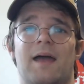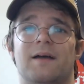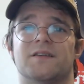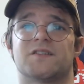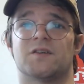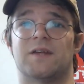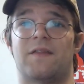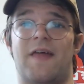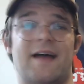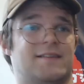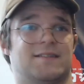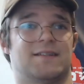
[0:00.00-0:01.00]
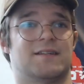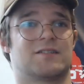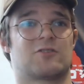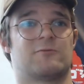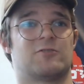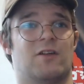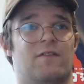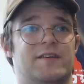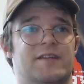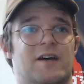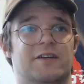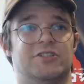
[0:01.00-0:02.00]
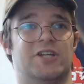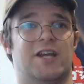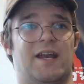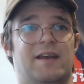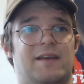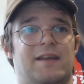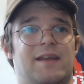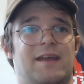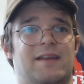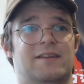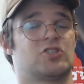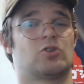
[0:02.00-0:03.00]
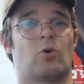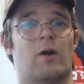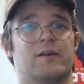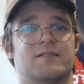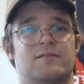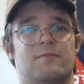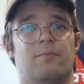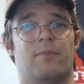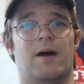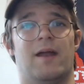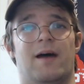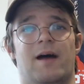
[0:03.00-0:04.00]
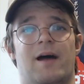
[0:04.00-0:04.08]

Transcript: So yeah, that's the description of the dungeon in short. But